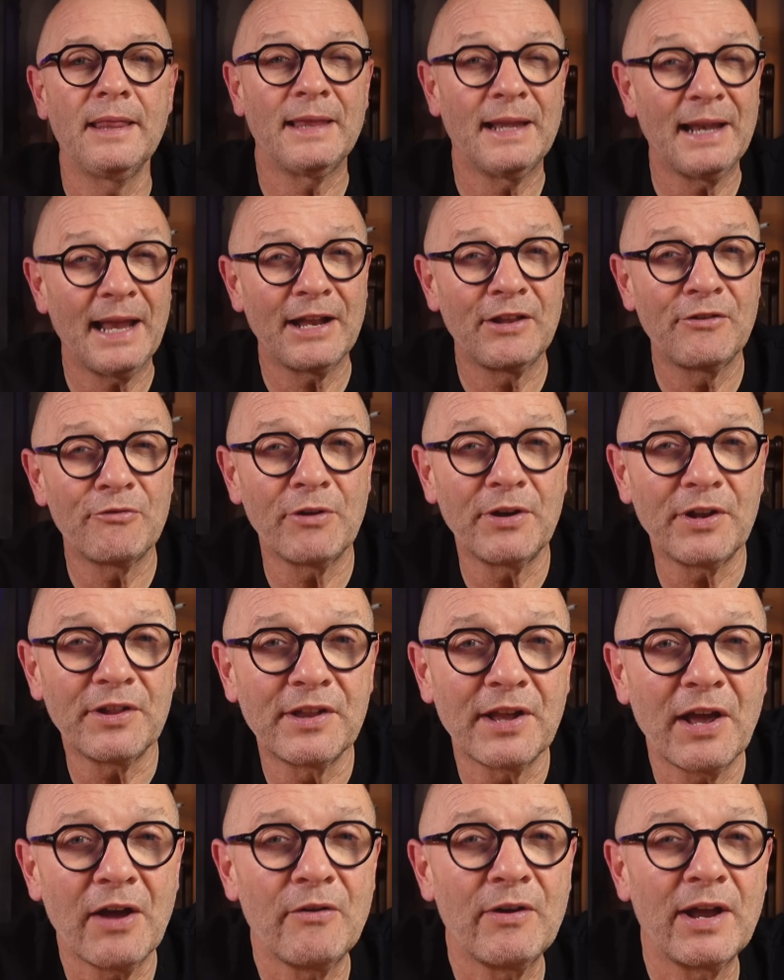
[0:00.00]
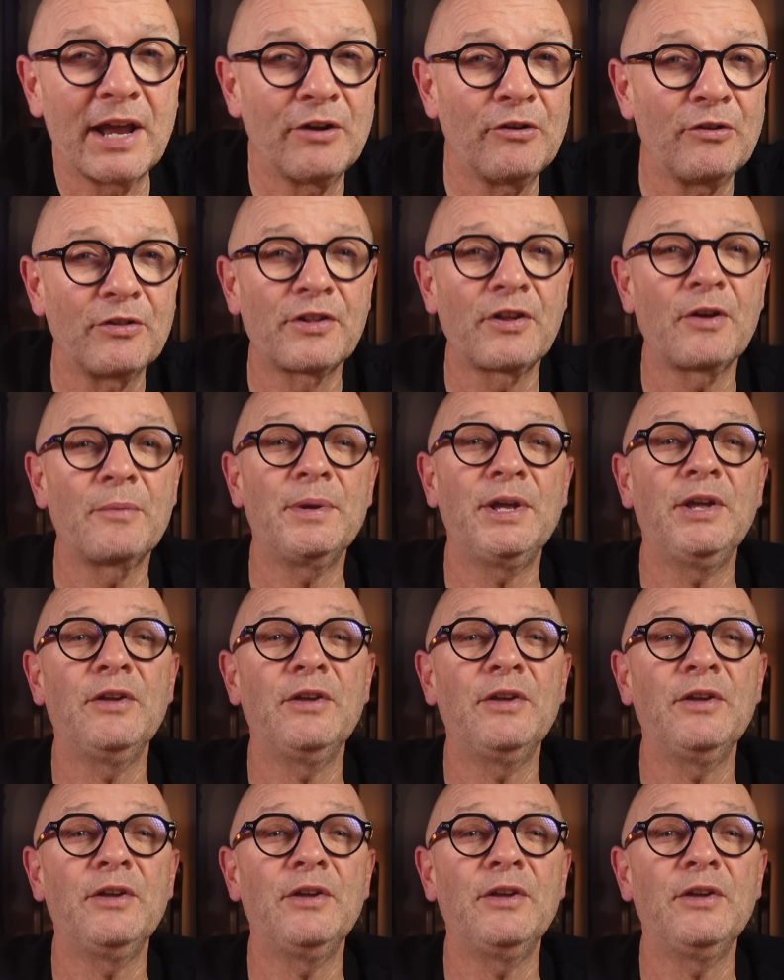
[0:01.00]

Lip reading: The lighter on its own can also be